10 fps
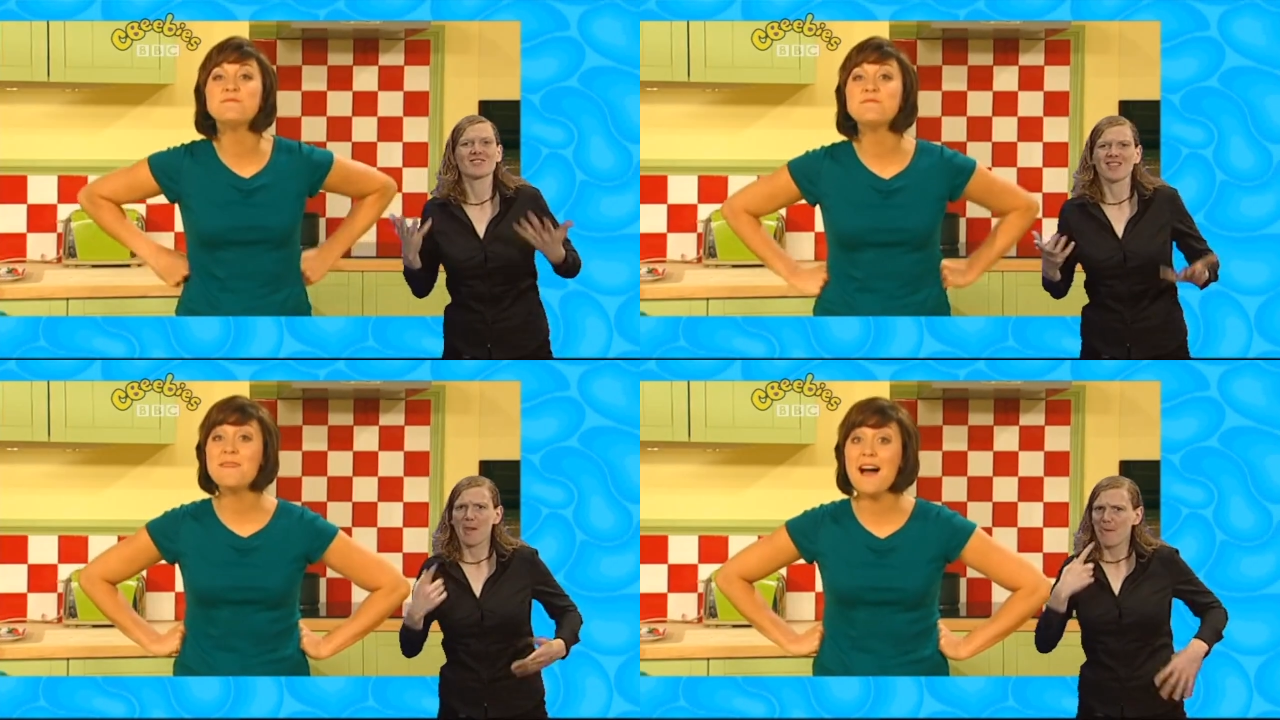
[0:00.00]

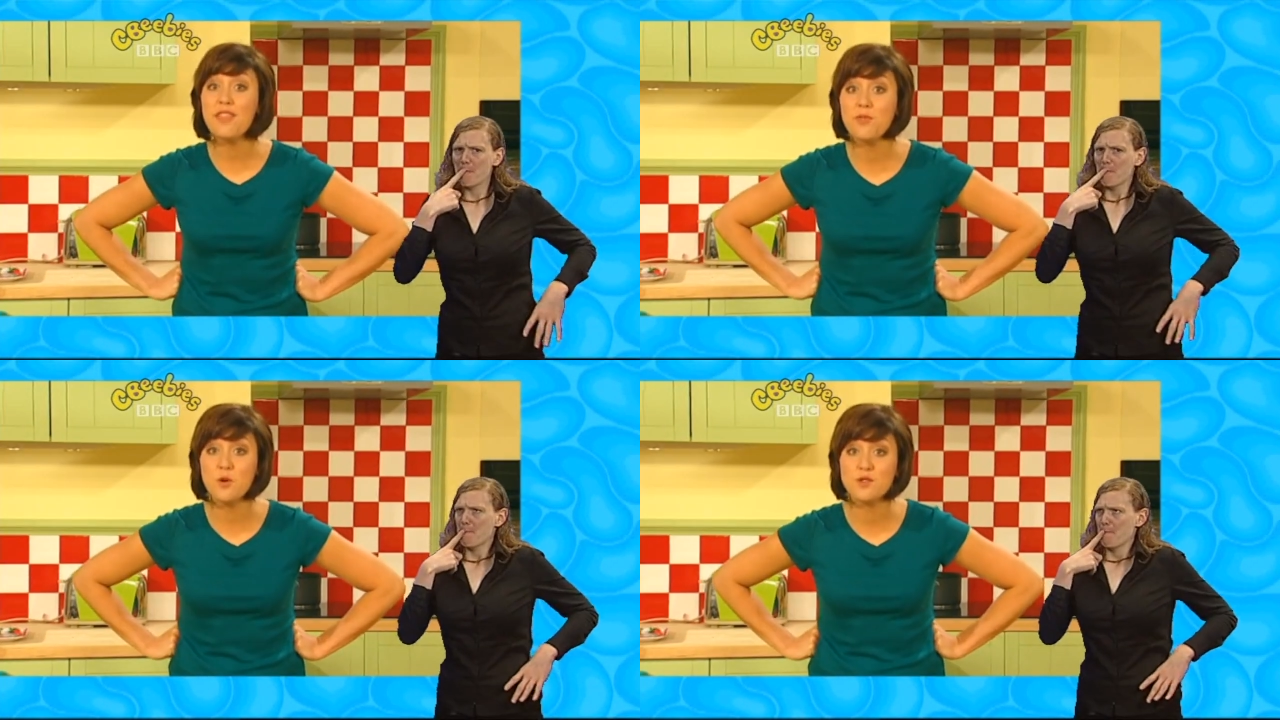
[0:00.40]

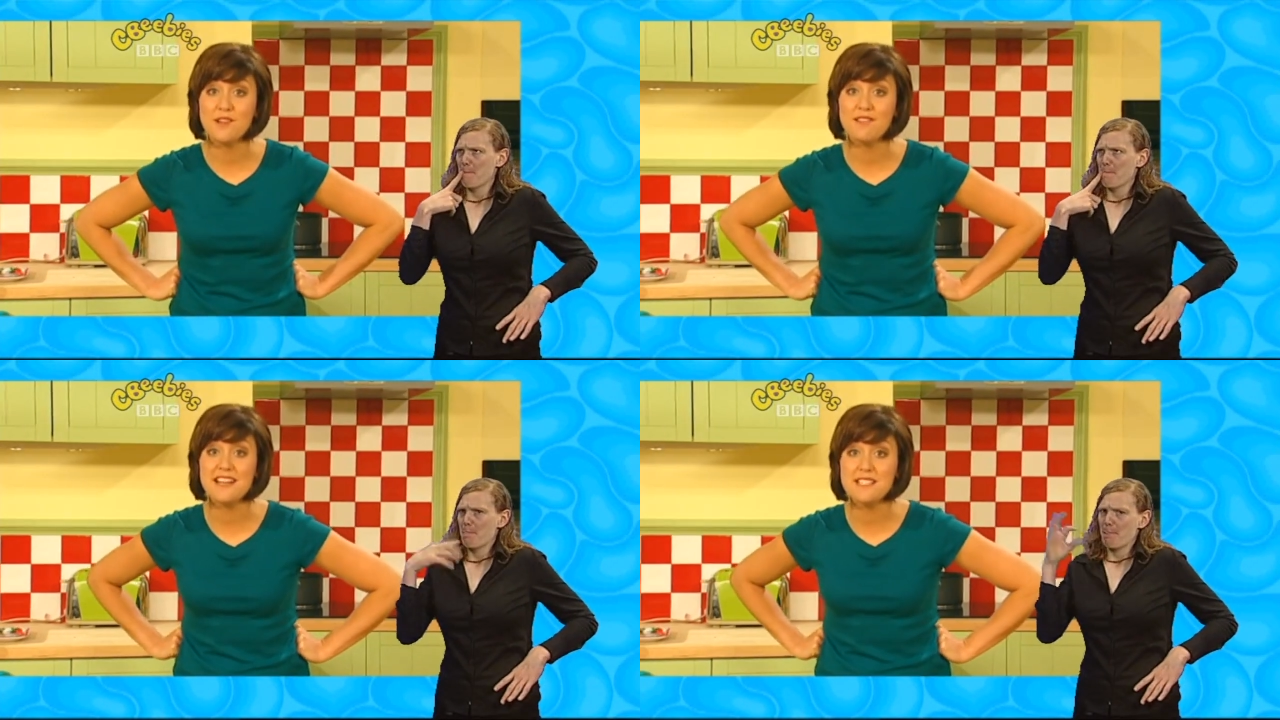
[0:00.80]

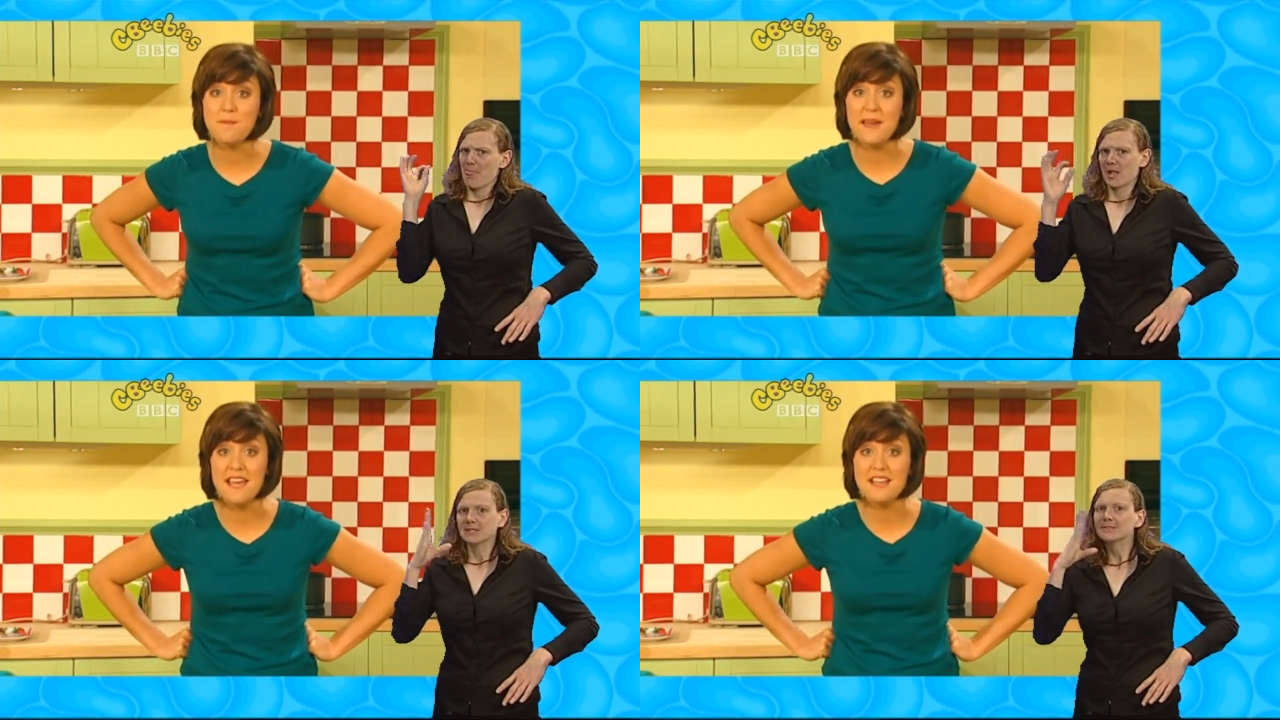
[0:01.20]
Speaker 1: mouth-watering
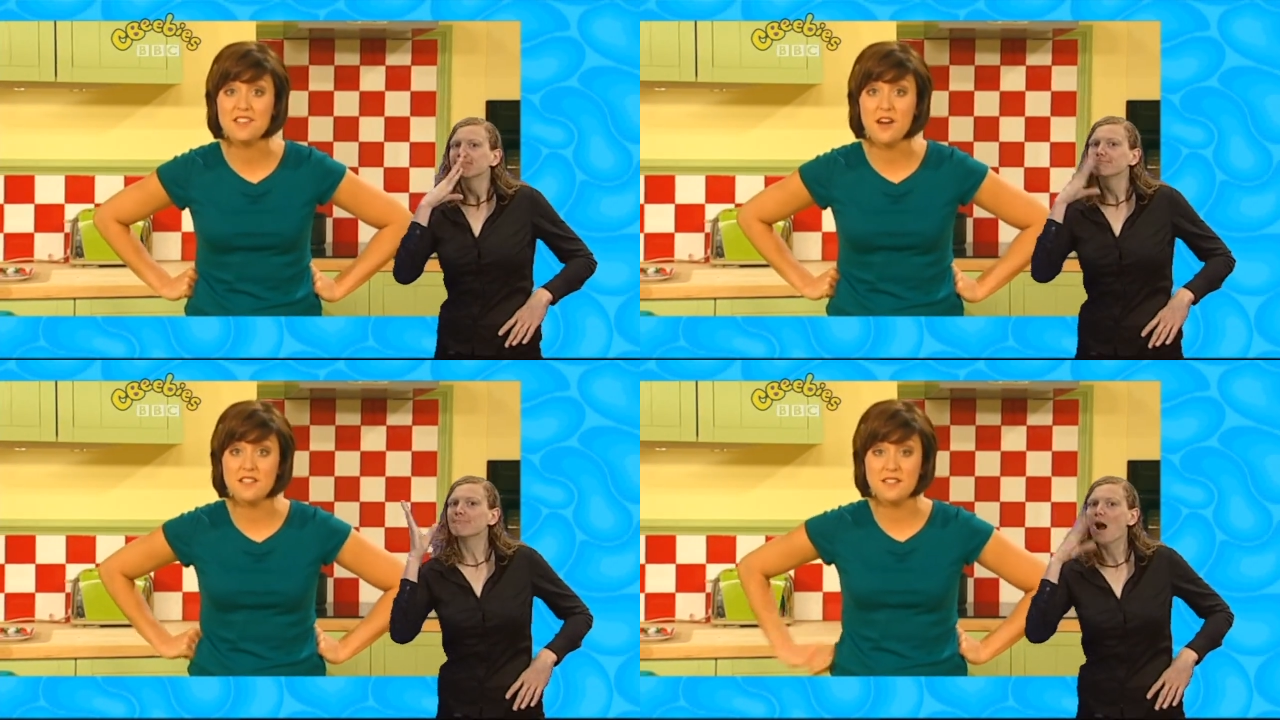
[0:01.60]
recipe
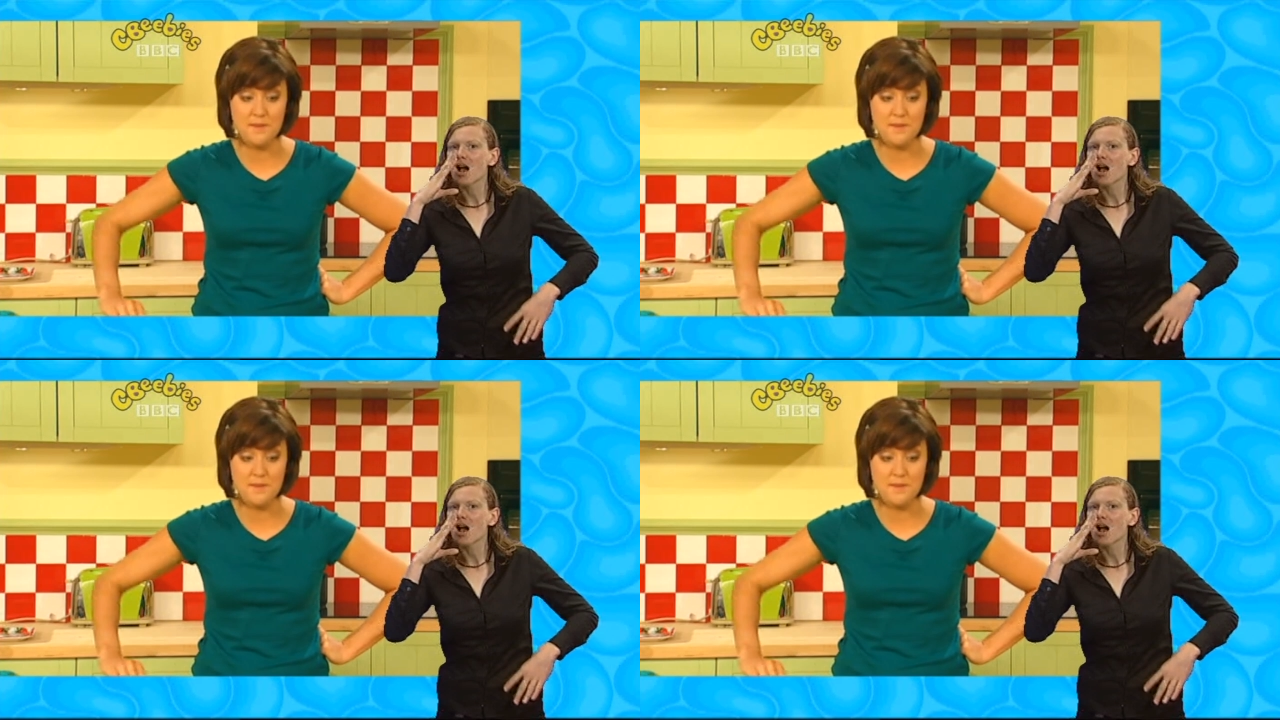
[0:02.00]
is going to